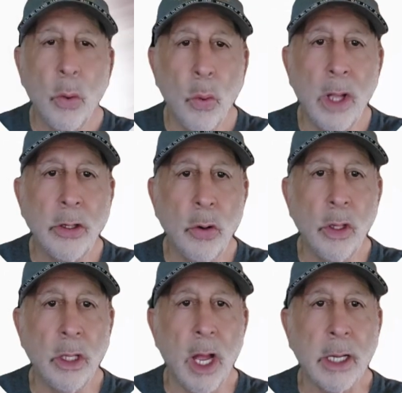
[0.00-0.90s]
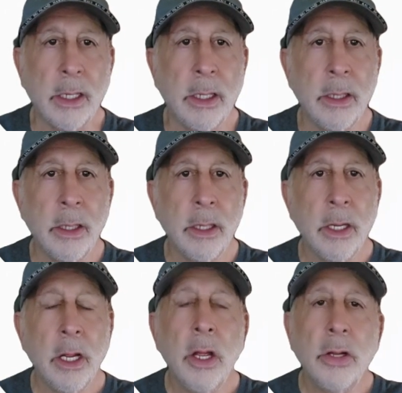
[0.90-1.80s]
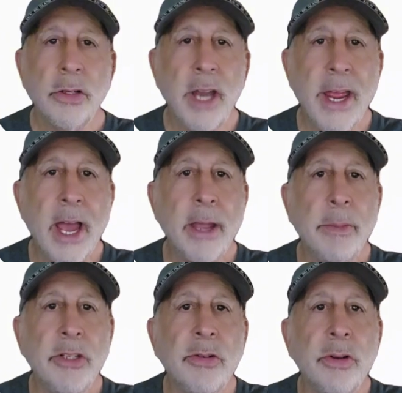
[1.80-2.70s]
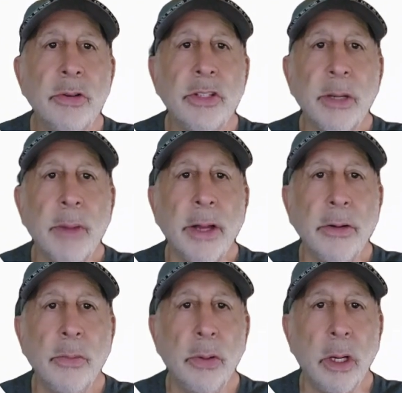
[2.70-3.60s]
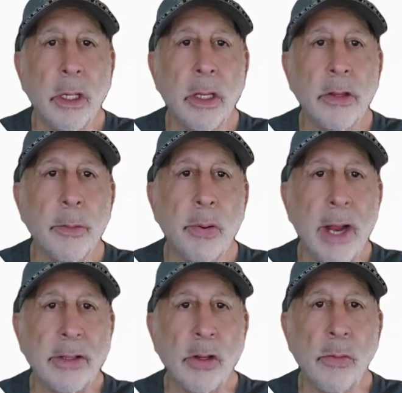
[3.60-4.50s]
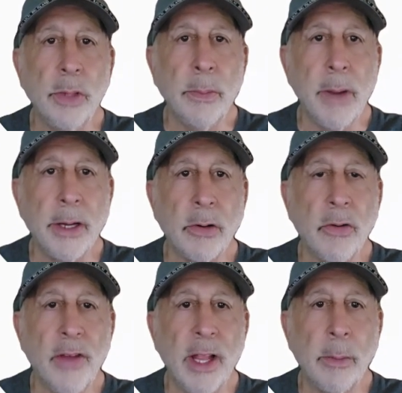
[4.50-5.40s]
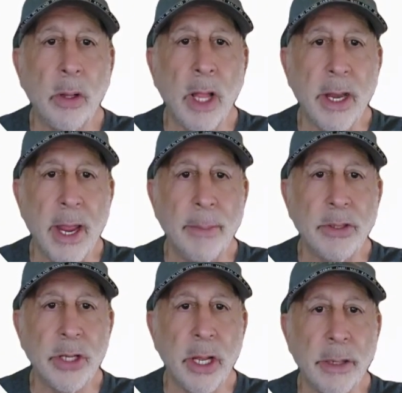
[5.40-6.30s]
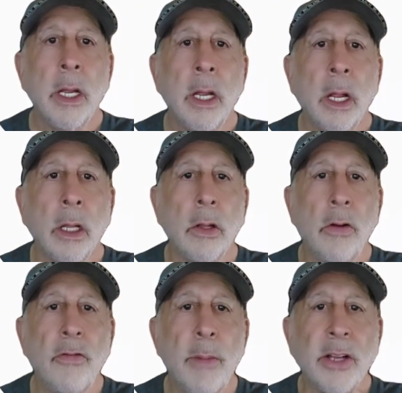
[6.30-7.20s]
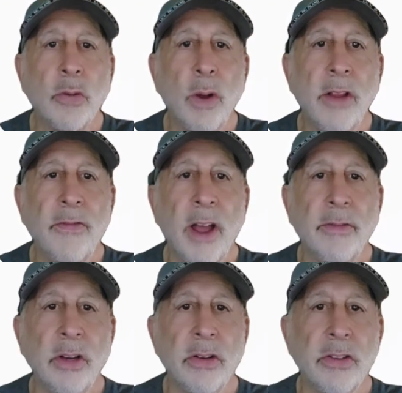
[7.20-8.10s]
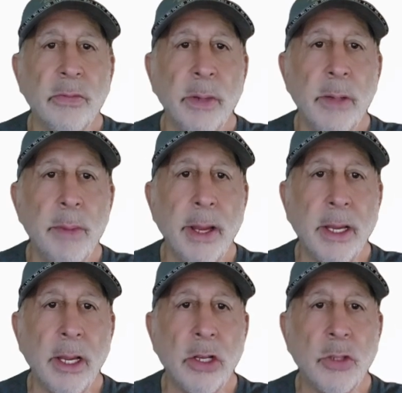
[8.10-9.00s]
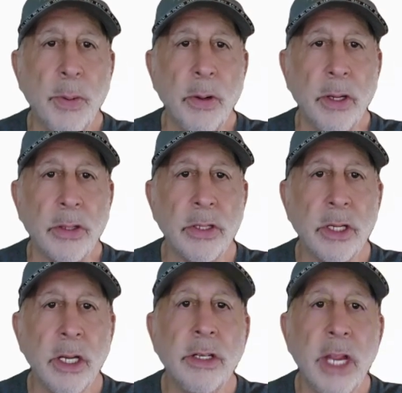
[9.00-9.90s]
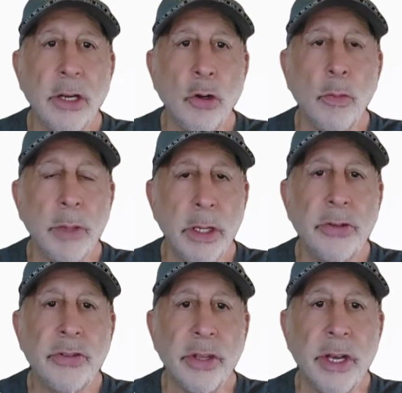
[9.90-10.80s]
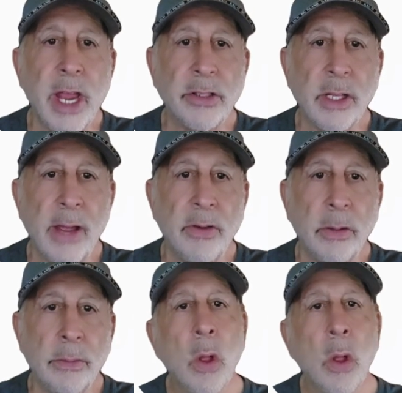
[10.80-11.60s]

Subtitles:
Well, you're in luck. Today I am introducing my new book, The Practical Mead Maker, available on Amazon. Learn from my 25 years of mead making experience and take your meads to the next level.